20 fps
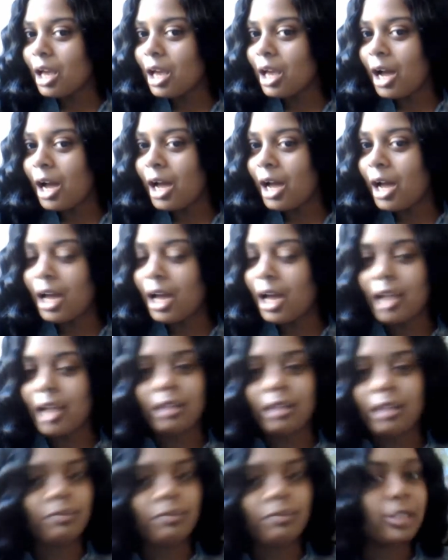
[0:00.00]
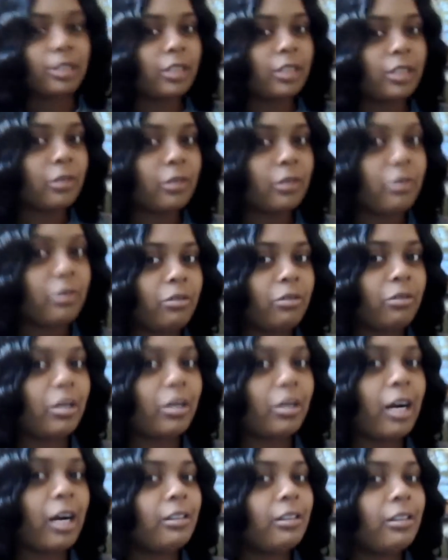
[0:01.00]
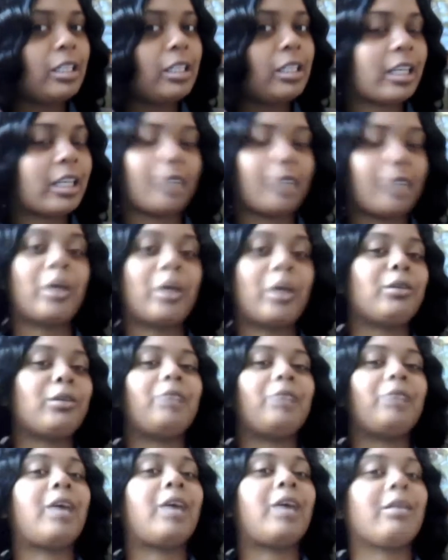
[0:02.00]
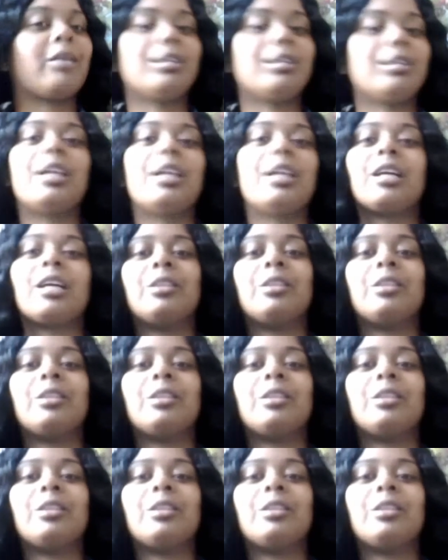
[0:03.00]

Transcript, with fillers: I love this hair. I really like it. Well, I don't love it. I really like it